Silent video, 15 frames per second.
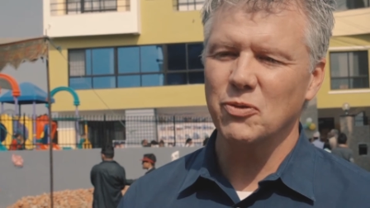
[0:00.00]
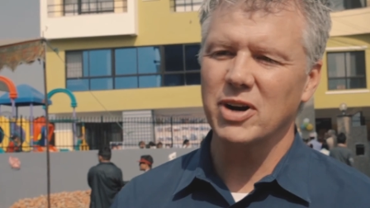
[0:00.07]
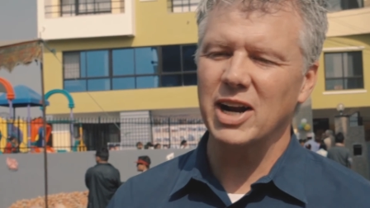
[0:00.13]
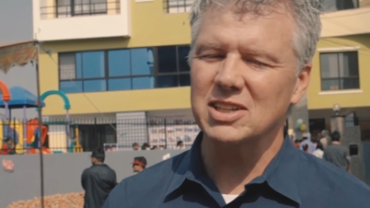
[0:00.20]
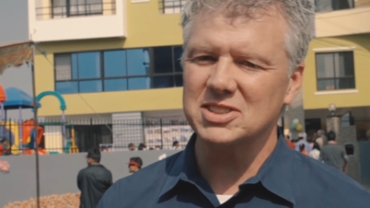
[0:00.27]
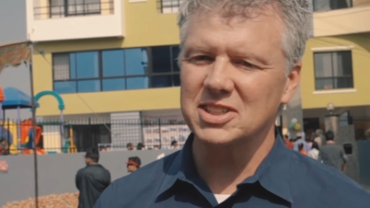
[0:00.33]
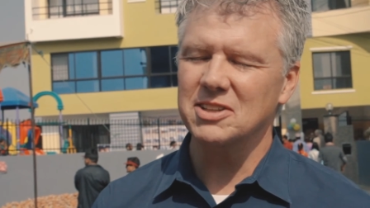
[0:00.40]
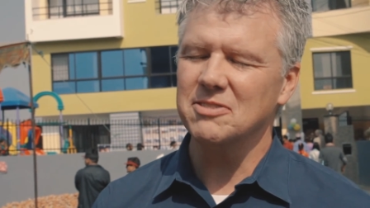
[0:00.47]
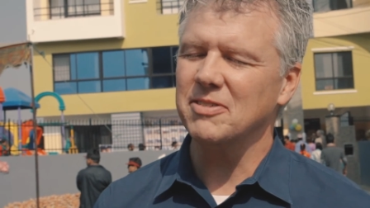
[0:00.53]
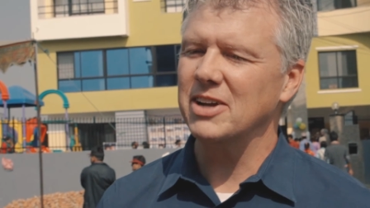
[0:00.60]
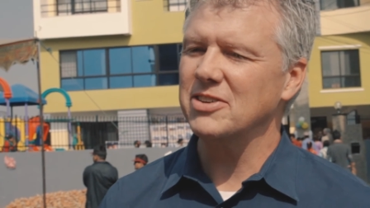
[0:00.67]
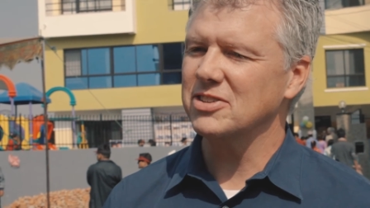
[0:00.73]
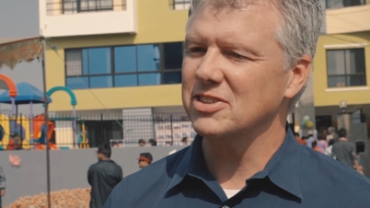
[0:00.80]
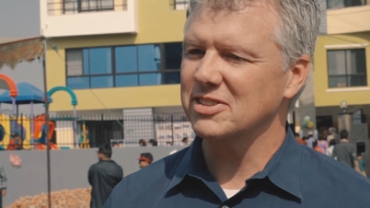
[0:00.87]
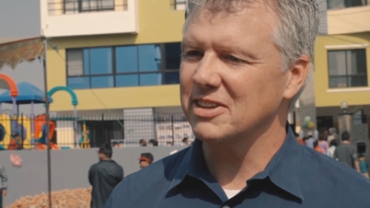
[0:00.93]
when I see the
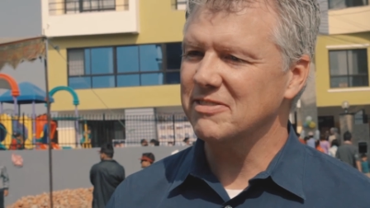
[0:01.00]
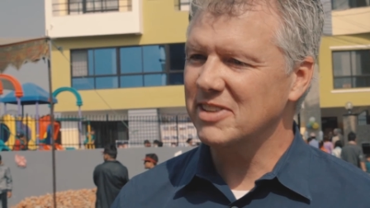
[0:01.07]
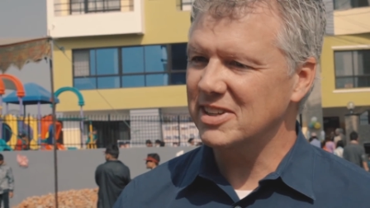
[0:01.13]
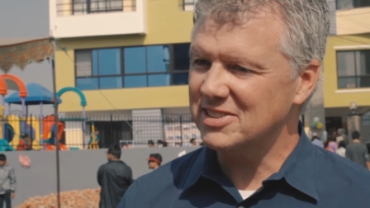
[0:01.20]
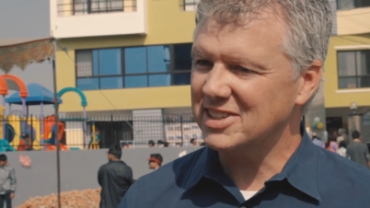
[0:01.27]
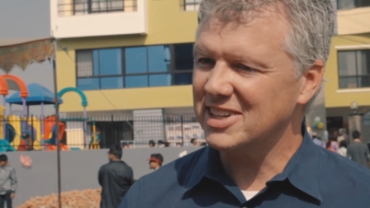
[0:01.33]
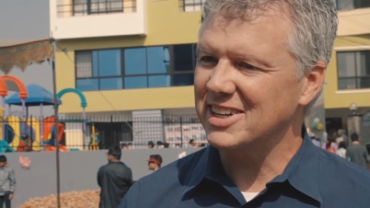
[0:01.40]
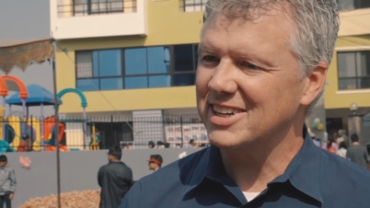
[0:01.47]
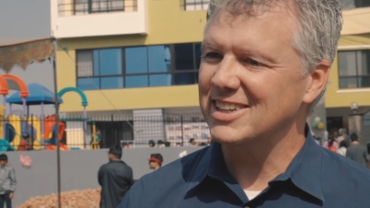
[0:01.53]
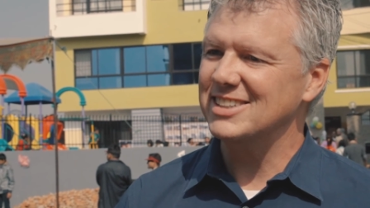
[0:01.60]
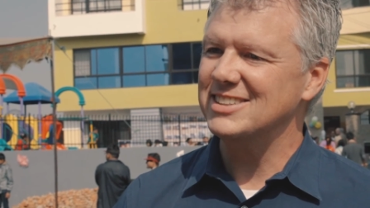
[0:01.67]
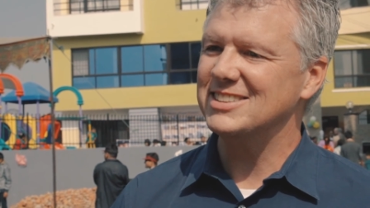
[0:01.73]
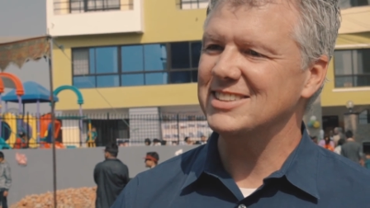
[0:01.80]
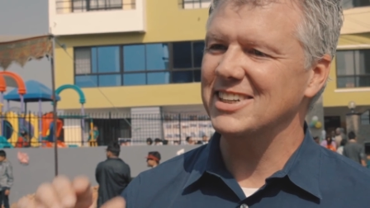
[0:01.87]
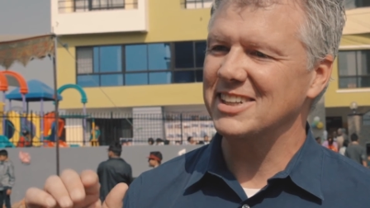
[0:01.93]
faces of these
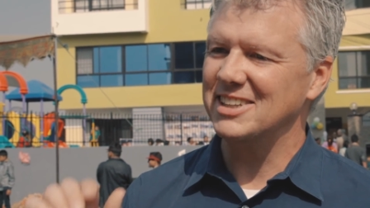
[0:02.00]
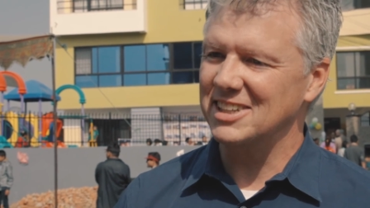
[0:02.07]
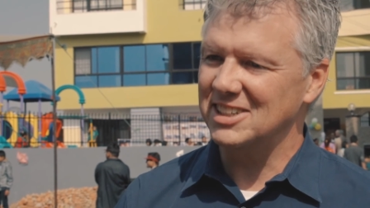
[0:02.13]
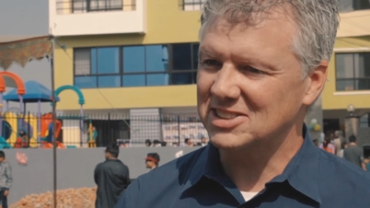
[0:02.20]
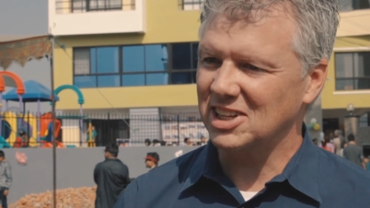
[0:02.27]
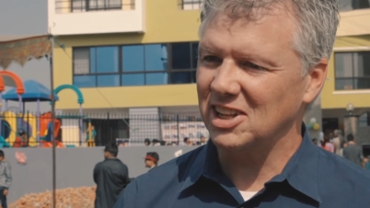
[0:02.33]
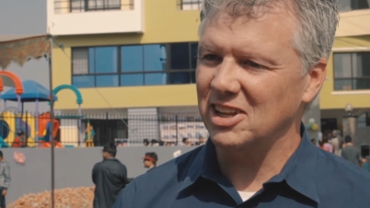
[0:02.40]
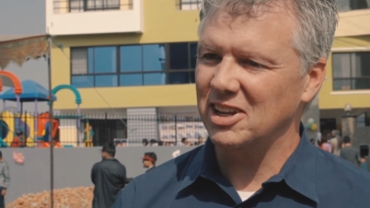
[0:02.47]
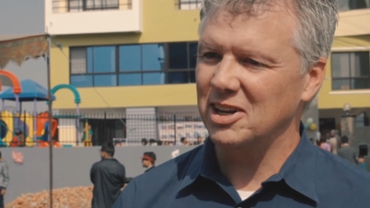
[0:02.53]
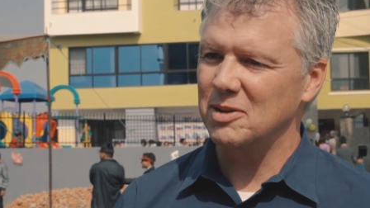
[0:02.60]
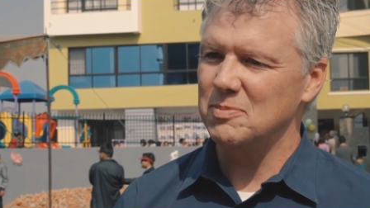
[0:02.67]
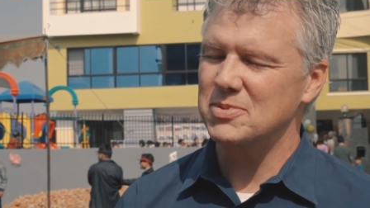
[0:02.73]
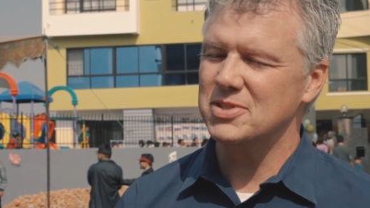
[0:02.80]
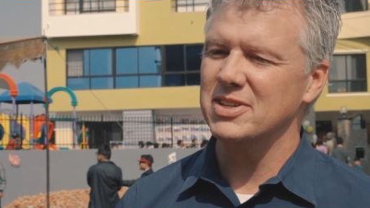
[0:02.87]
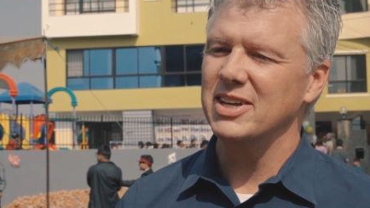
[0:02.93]
kids in these
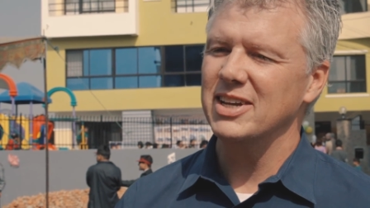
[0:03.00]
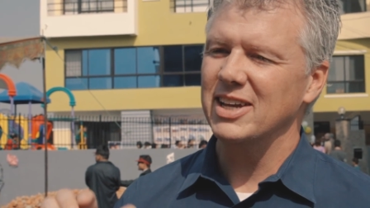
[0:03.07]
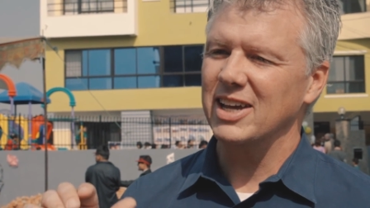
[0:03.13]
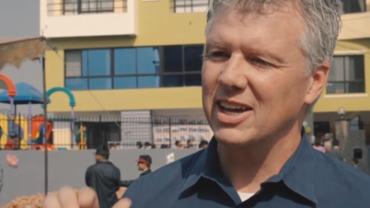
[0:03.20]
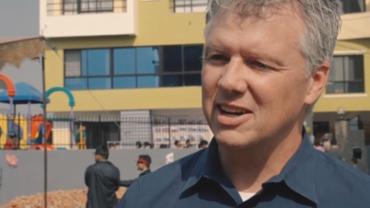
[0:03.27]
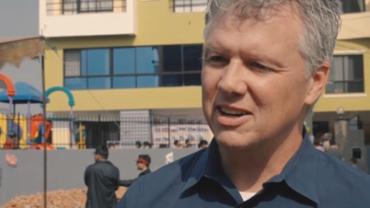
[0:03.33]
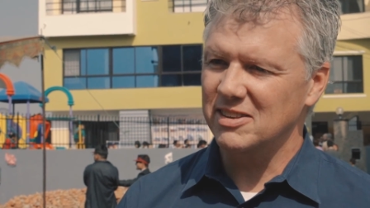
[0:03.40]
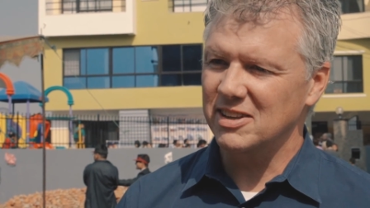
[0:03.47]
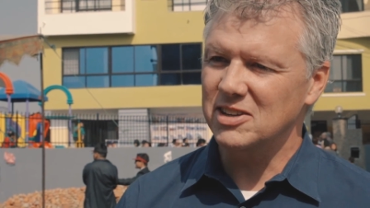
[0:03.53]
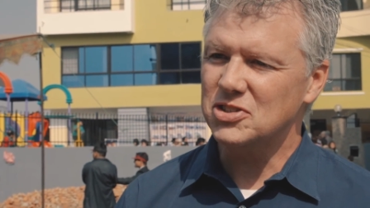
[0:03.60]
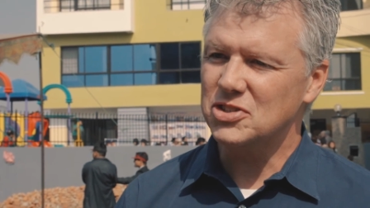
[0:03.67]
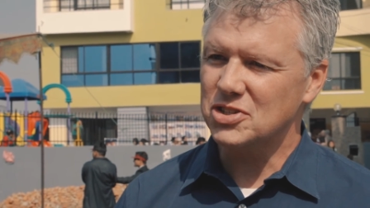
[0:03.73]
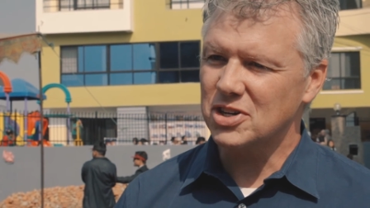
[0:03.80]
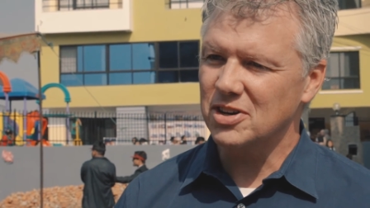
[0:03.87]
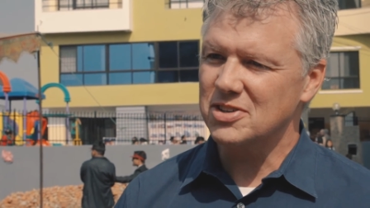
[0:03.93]
clubs and in these
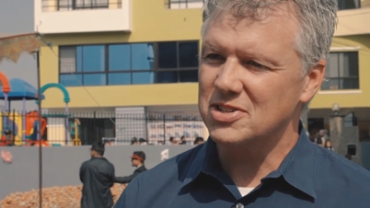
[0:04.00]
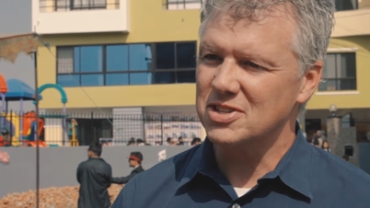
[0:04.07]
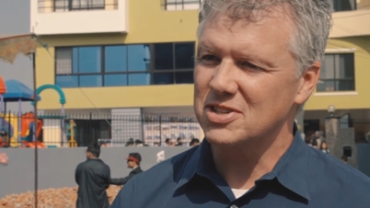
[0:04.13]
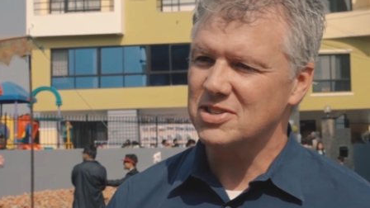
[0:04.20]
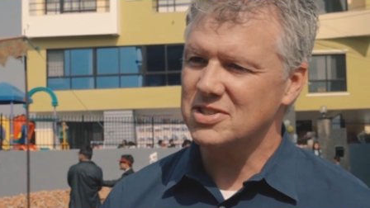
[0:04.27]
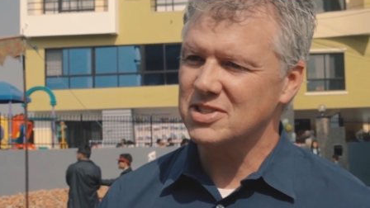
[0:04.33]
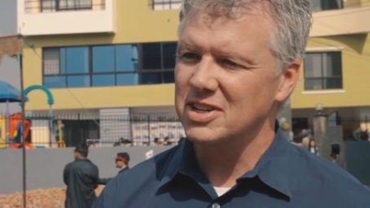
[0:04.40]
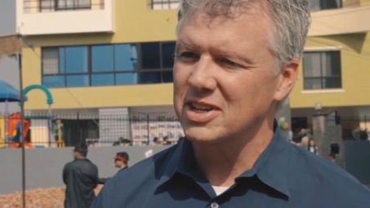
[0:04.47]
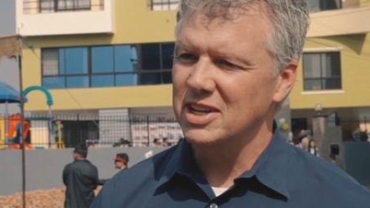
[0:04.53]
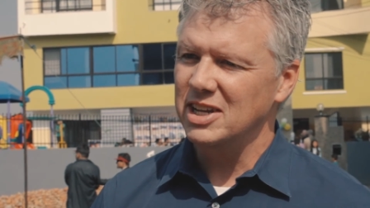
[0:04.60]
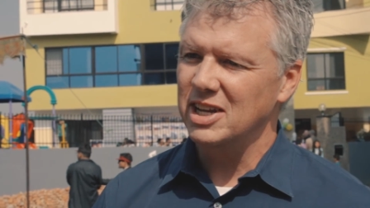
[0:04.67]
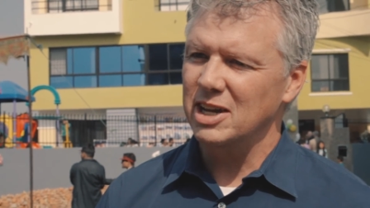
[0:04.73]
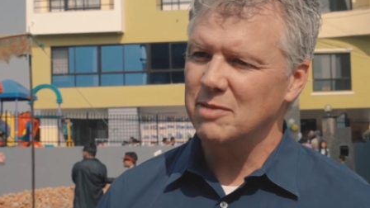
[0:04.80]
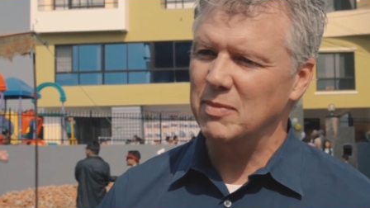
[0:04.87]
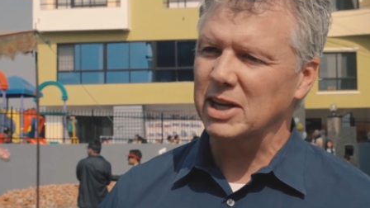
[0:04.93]
churches,
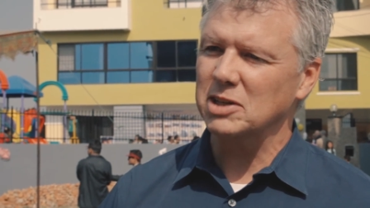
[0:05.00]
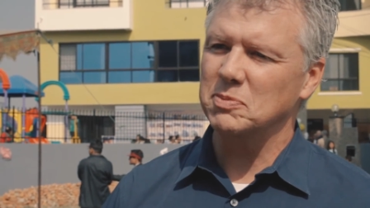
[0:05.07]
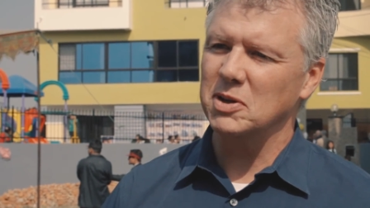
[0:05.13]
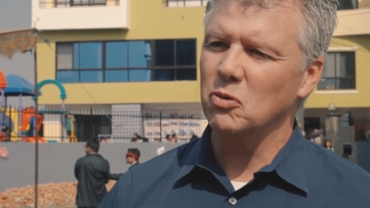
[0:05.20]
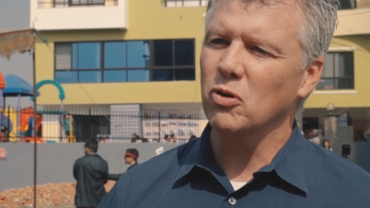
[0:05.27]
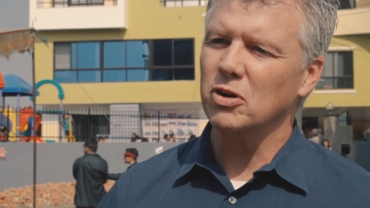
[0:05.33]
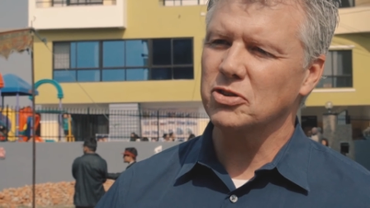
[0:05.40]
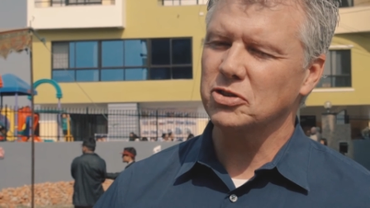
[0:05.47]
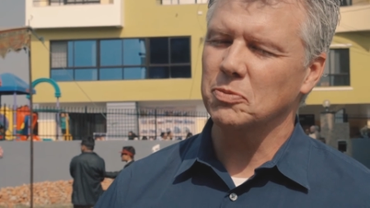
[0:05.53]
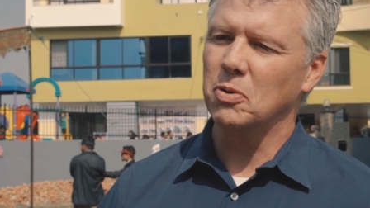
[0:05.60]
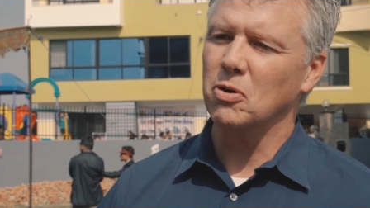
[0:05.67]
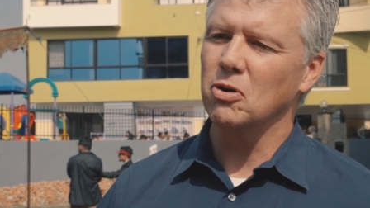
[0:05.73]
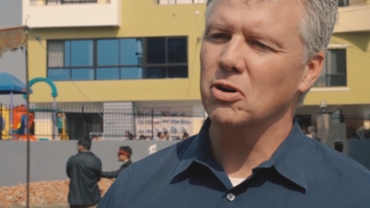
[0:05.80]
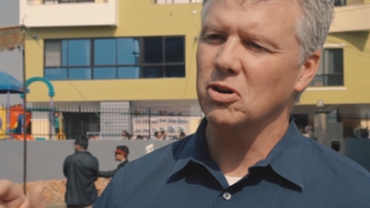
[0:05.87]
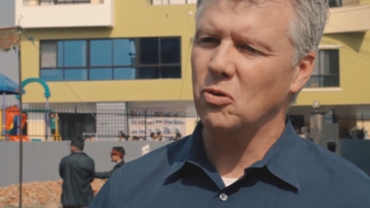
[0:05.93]
it makes me want to
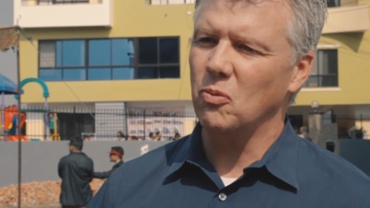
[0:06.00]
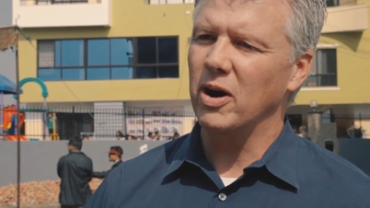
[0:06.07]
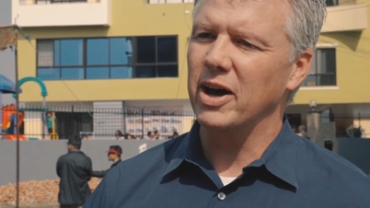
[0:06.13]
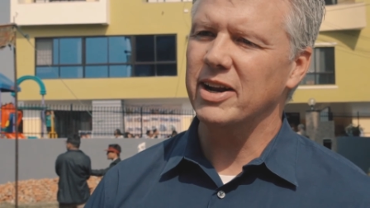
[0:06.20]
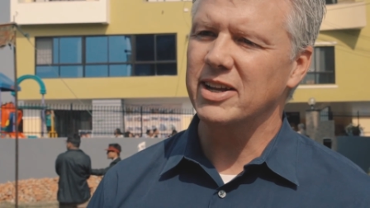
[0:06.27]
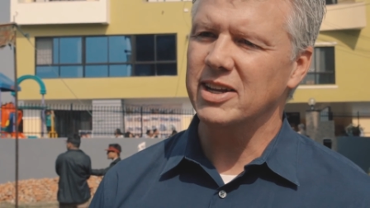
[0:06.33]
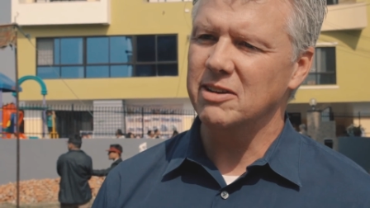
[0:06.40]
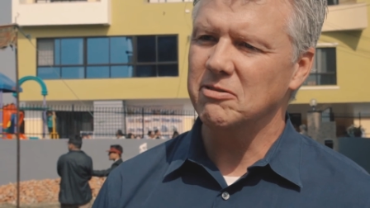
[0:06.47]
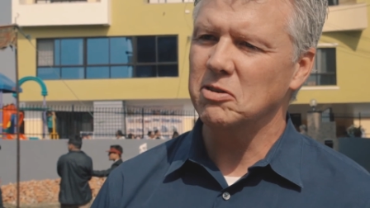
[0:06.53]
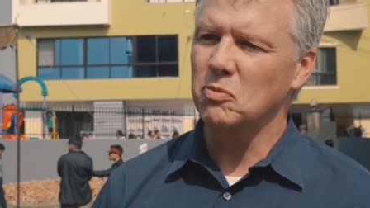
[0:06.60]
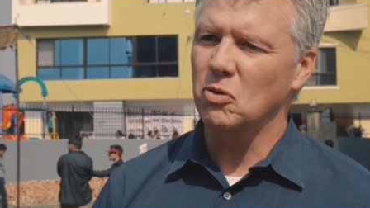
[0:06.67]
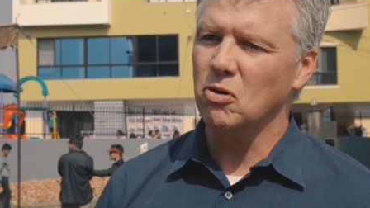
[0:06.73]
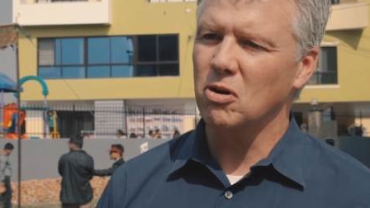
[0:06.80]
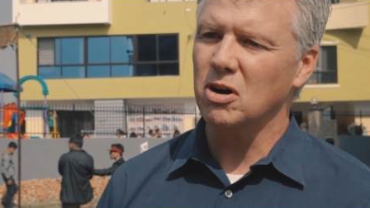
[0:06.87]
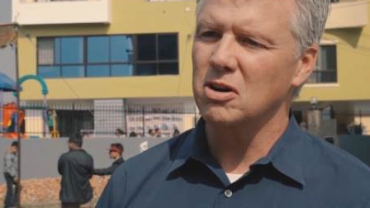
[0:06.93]
support Awana even
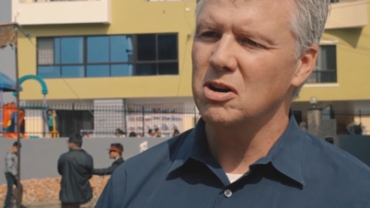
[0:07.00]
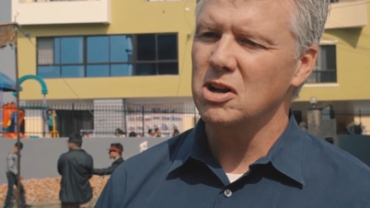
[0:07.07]
more